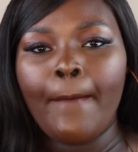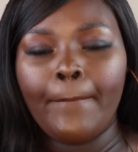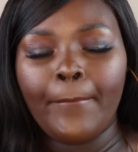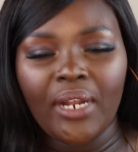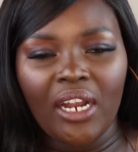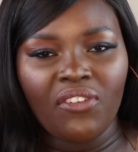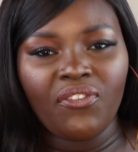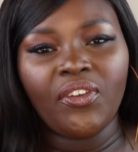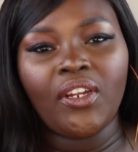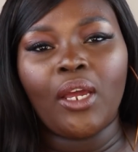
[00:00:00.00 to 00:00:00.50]

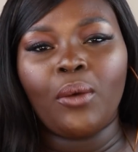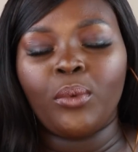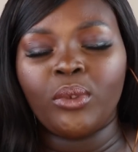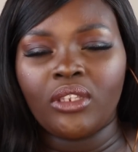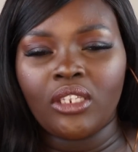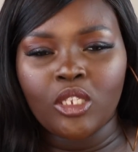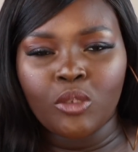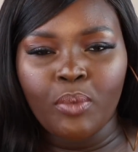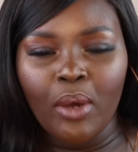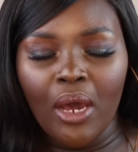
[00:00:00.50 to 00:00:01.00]
But I feel like
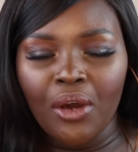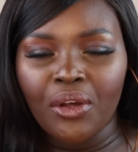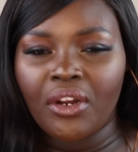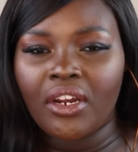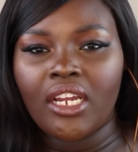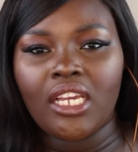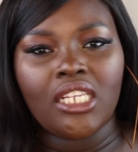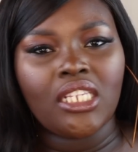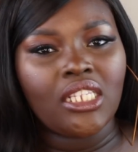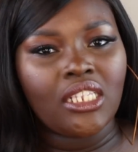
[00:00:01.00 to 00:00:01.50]
with this
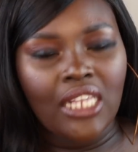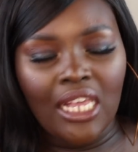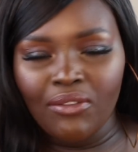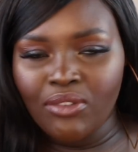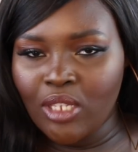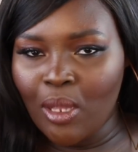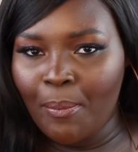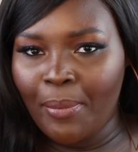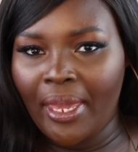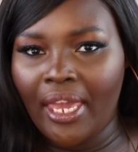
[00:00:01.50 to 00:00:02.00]
powder, it's
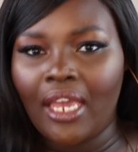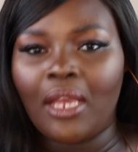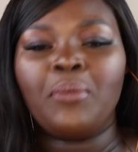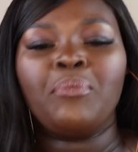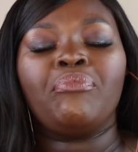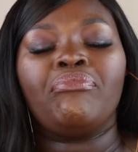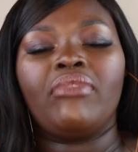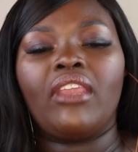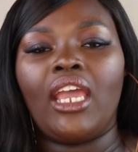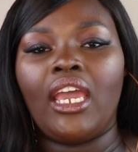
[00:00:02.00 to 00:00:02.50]
safe to bake,
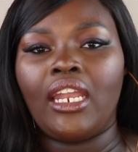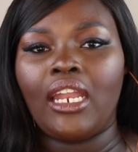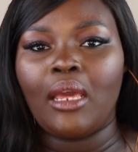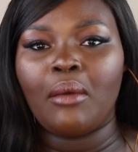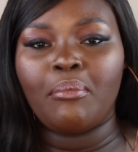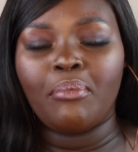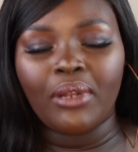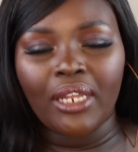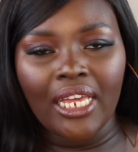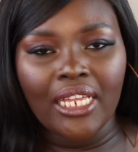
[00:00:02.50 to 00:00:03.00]
and
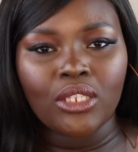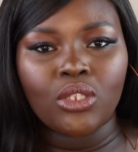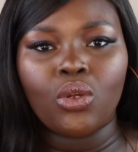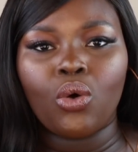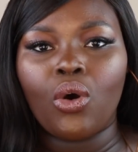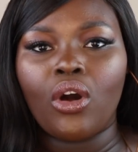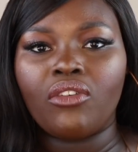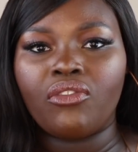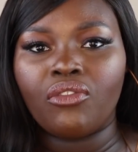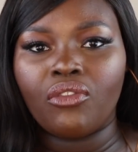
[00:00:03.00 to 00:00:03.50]
it blends
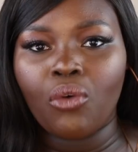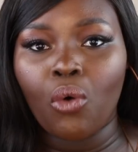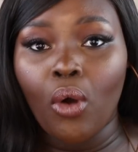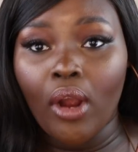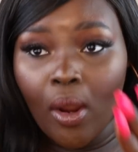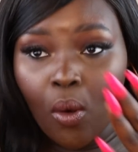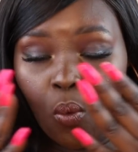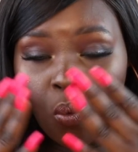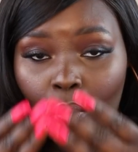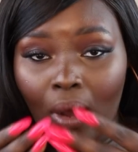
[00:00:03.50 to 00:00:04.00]
off,
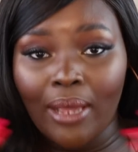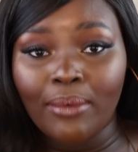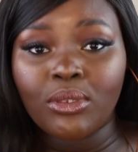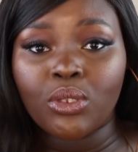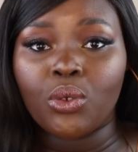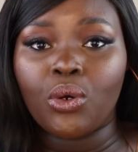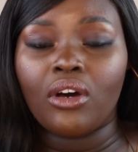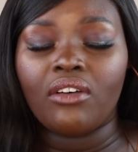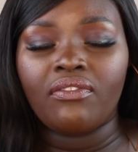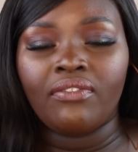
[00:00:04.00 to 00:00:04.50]
or it
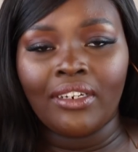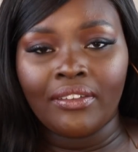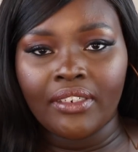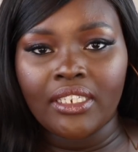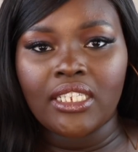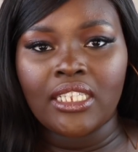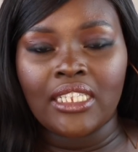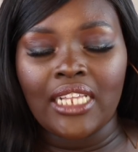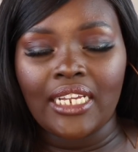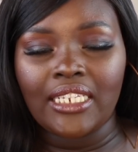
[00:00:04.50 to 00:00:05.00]
wipes off
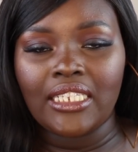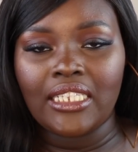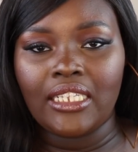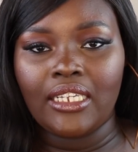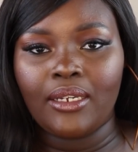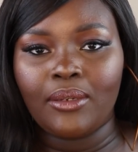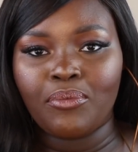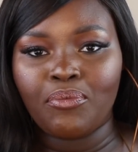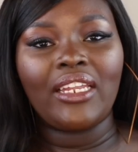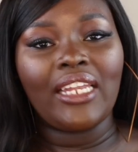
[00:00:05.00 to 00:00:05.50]
very
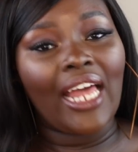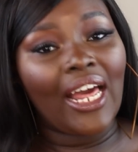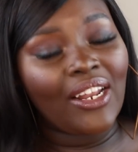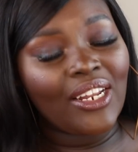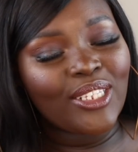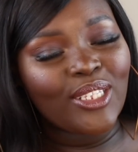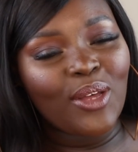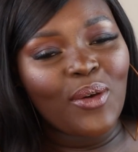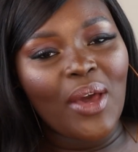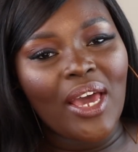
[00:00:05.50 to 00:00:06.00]
nicely. Now
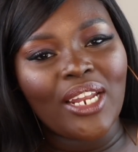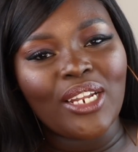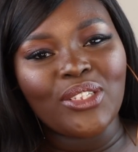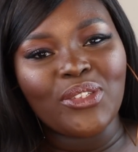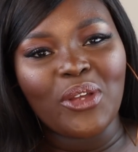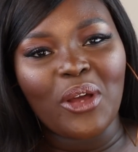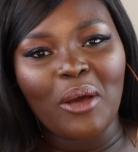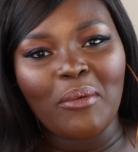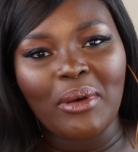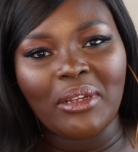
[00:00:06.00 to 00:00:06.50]
let's go ahead and
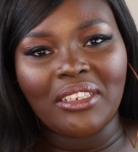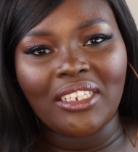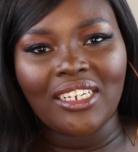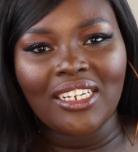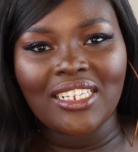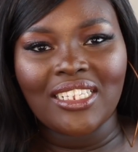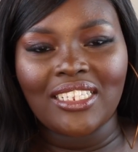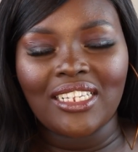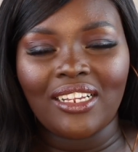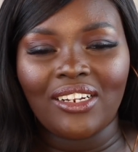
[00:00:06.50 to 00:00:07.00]
talk about the
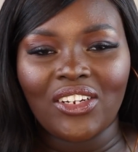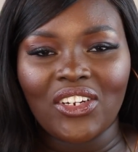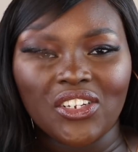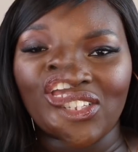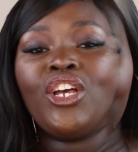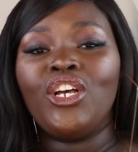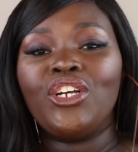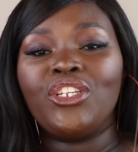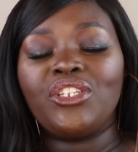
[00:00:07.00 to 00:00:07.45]
concealers.